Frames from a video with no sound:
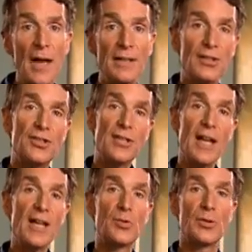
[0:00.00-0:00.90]
and the
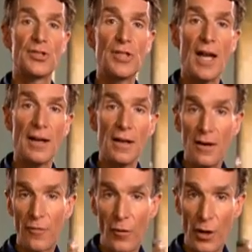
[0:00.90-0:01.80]
stage was set
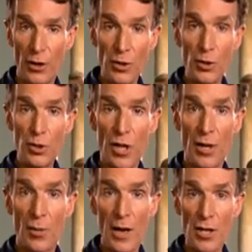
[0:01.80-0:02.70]
for a new
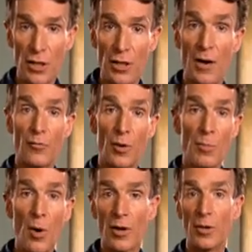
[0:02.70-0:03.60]
generation of
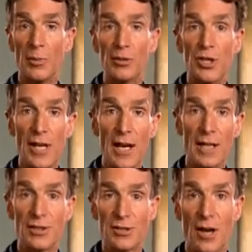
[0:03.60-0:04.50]
remarkable
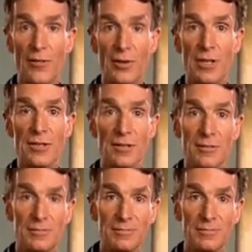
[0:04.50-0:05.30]
genetic discoveries.